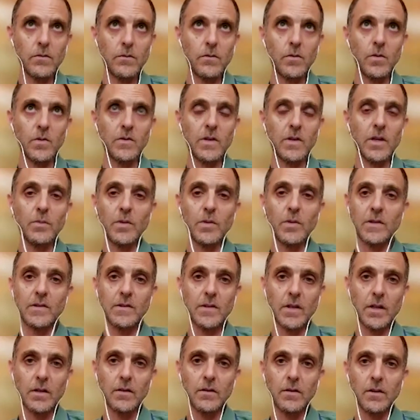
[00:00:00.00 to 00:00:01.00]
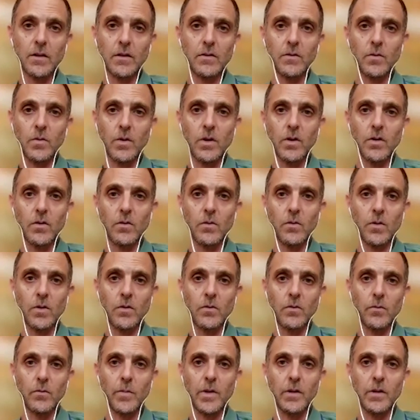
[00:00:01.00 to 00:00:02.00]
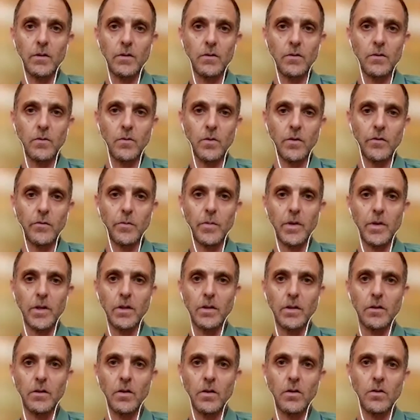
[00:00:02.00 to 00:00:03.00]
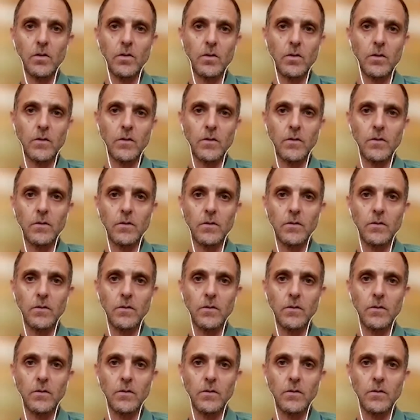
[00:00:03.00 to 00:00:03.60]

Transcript: some extent that we've been in the Holocaust.